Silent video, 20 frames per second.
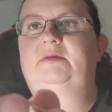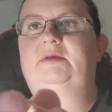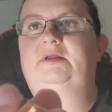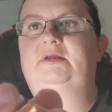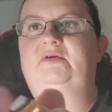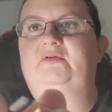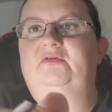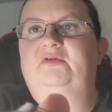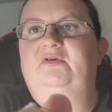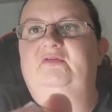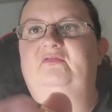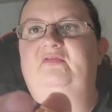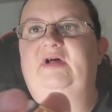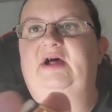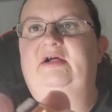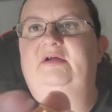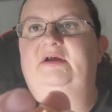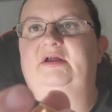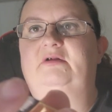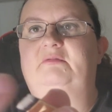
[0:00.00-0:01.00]
This is a
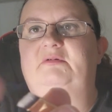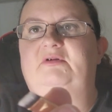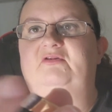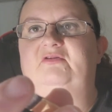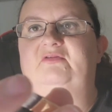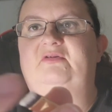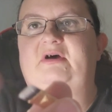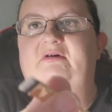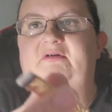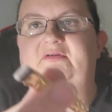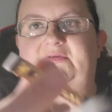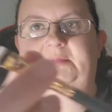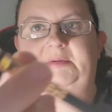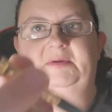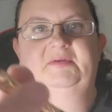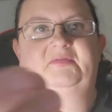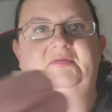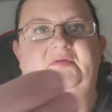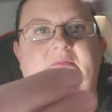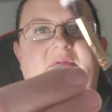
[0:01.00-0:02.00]
flat liner, which is how it's
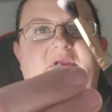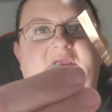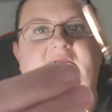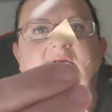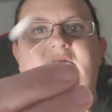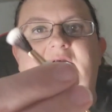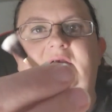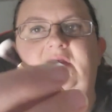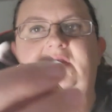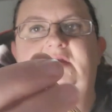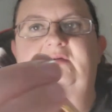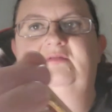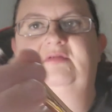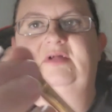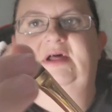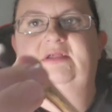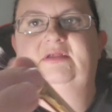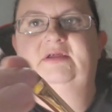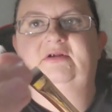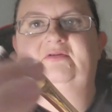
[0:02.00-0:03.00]
supposed to be.
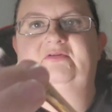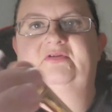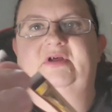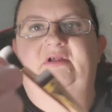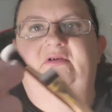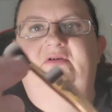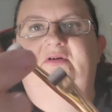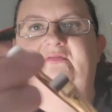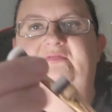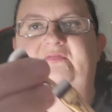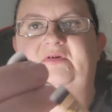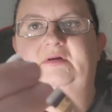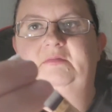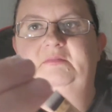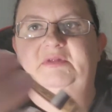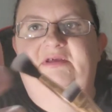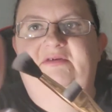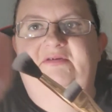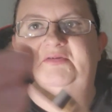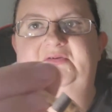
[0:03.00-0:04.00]
Flat liner's got a little
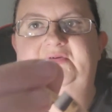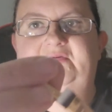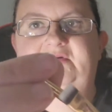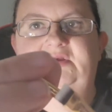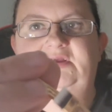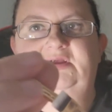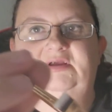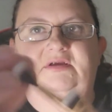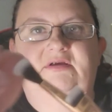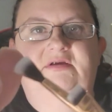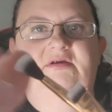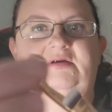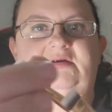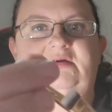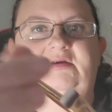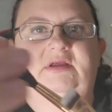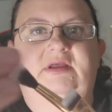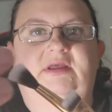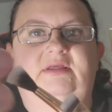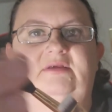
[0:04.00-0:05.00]
firmness to it.
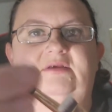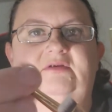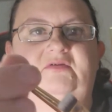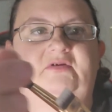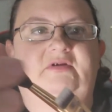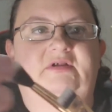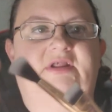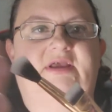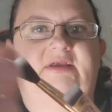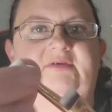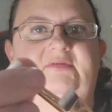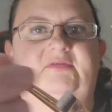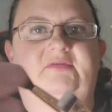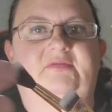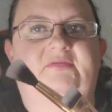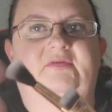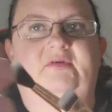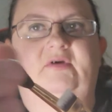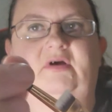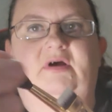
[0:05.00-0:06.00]
These are nice
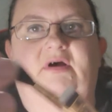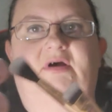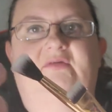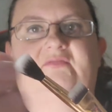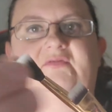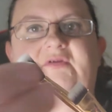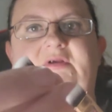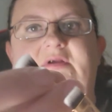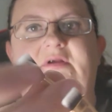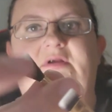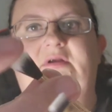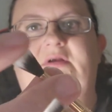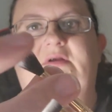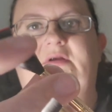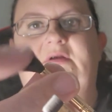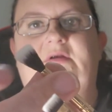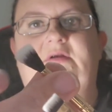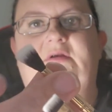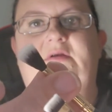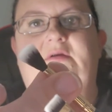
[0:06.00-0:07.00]
and soft.
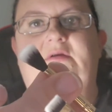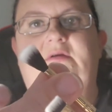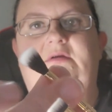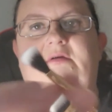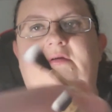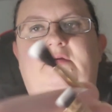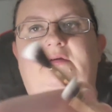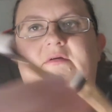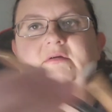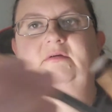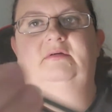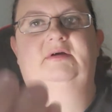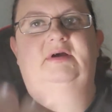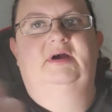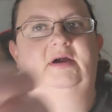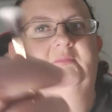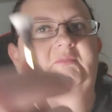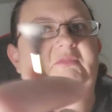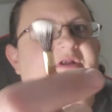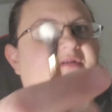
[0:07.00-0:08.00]

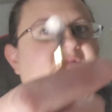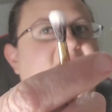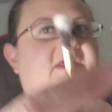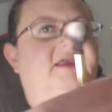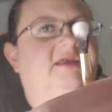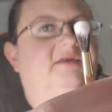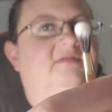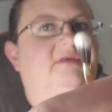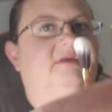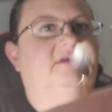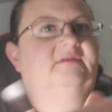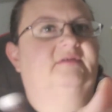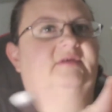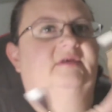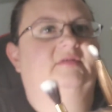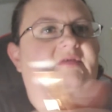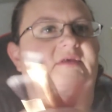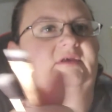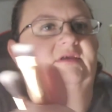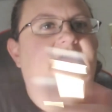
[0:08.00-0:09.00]
I'm gonna like these, I
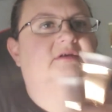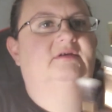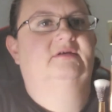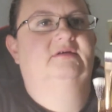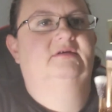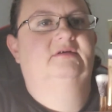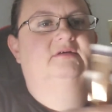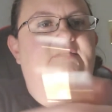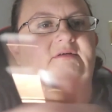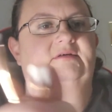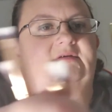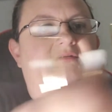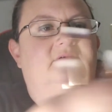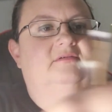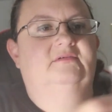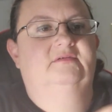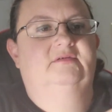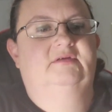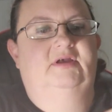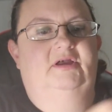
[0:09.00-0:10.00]
think.
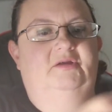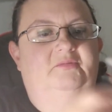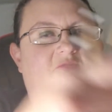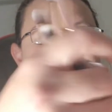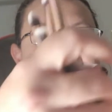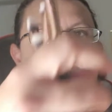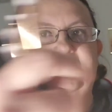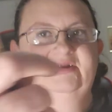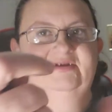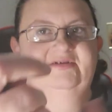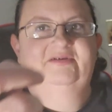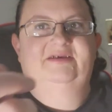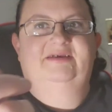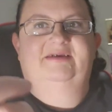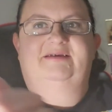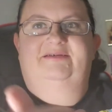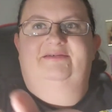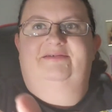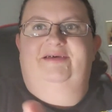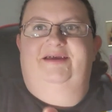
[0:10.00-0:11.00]
I'm really
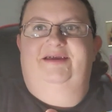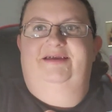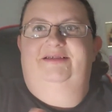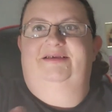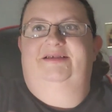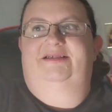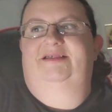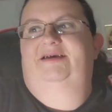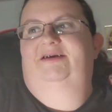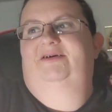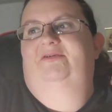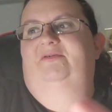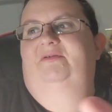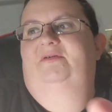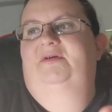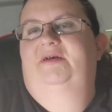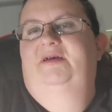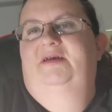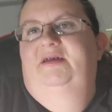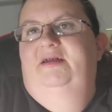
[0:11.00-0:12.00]
excited now.
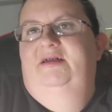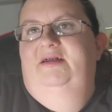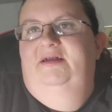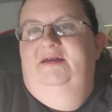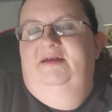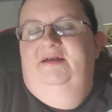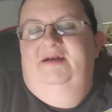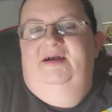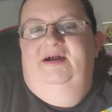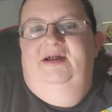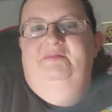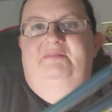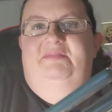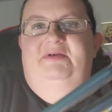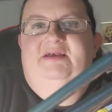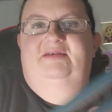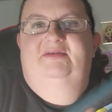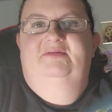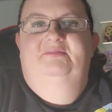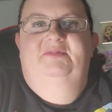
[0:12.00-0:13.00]
I
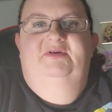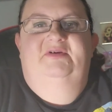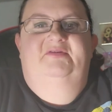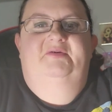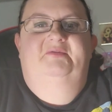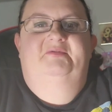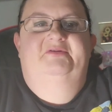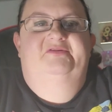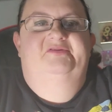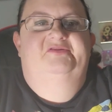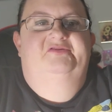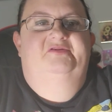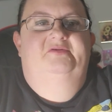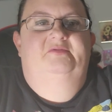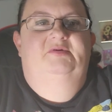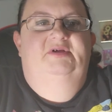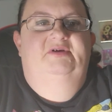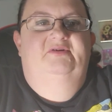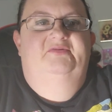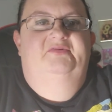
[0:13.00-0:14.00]
picked them because I wasn't sure
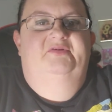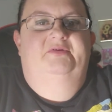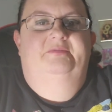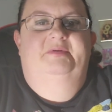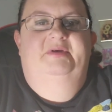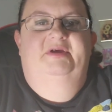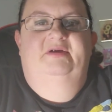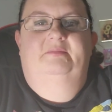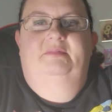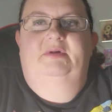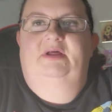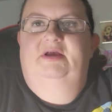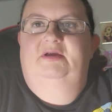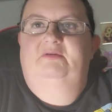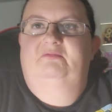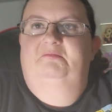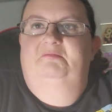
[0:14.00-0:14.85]
what else to pick, but I